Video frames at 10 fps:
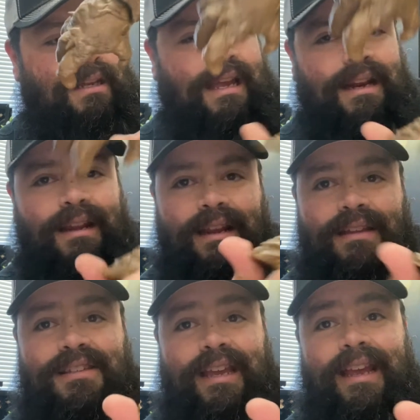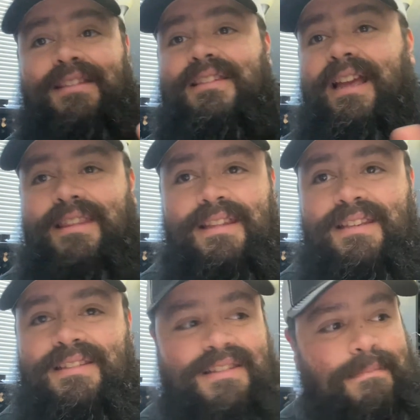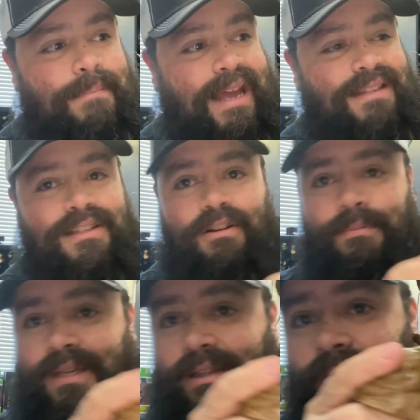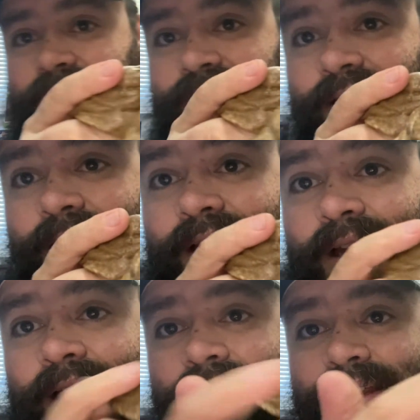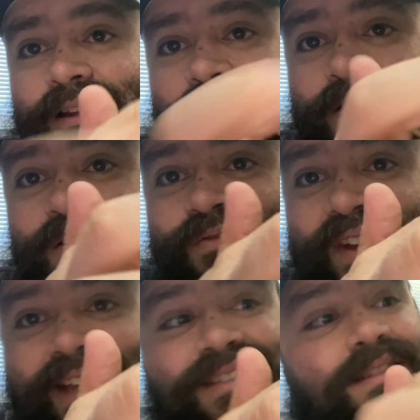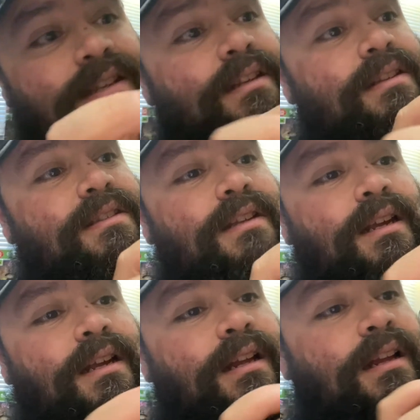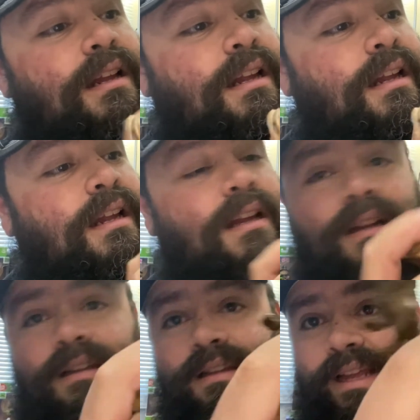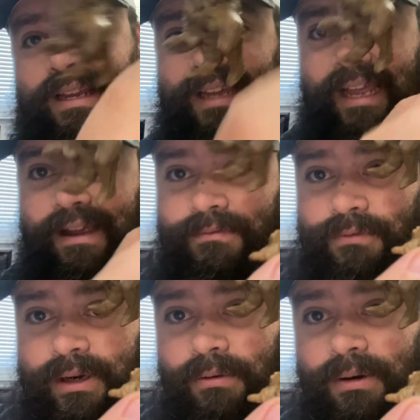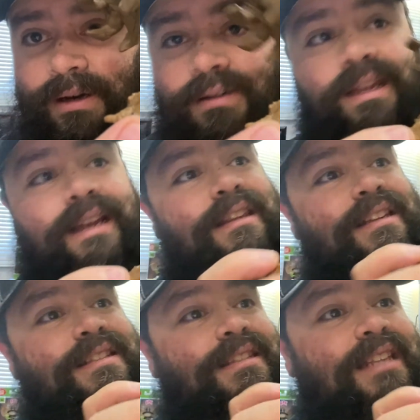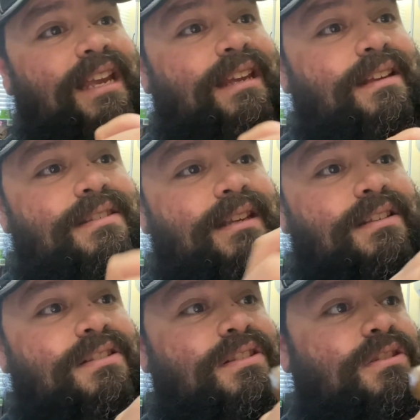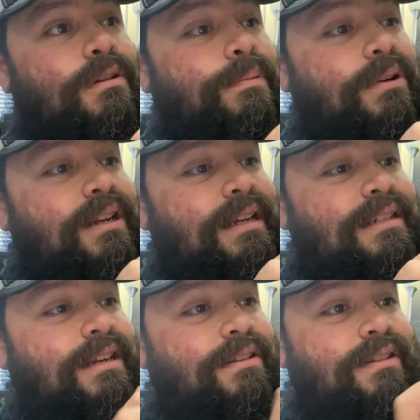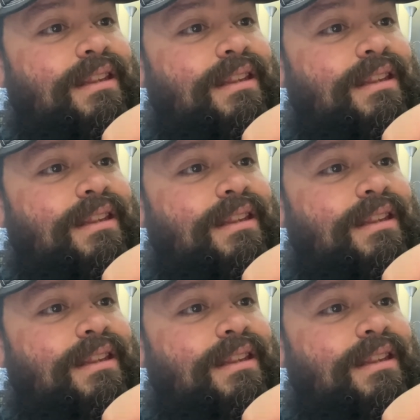And it's like, it's not that this is a bad sculpt either, because look, there's faces like everywhere. Like, this thing is like super detailed in